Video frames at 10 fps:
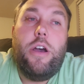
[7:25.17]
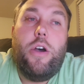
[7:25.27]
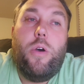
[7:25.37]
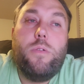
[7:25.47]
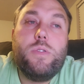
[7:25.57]

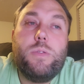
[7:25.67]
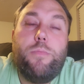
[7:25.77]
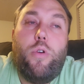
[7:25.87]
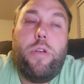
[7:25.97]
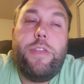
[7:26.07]
owns
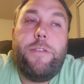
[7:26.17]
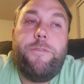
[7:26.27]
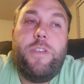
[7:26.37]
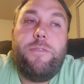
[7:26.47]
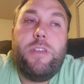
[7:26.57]
more than
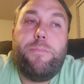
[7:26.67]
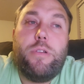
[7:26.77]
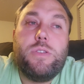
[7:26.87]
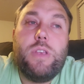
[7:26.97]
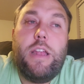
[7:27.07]

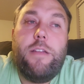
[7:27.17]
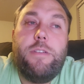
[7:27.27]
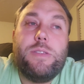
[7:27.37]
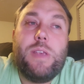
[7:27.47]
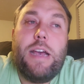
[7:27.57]
50% of
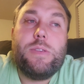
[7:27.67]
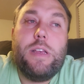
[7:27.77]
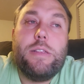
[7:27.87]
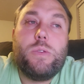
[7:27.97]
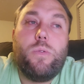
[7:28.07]
its
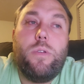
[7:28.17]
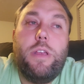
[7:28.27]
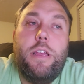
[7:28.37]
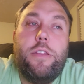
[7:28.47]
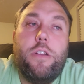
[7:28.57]
assets
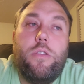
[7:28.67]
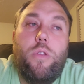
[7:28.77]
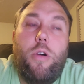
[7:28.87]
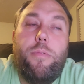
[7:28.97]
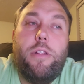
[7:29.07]
in the
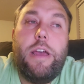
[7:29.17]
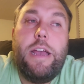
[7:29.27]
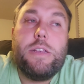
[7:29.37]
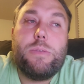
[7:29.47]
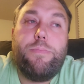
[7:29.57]
Global
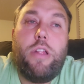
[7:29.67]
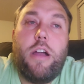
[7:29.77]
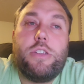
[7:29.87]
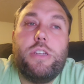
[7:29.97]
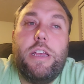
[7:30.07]
X
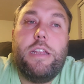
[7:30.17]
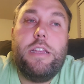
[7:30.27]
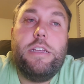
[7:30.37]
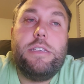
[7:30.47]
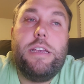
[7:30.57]
blockchain
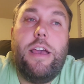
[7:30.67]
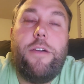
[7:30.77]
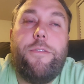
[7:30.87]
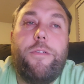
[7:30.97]
ETF.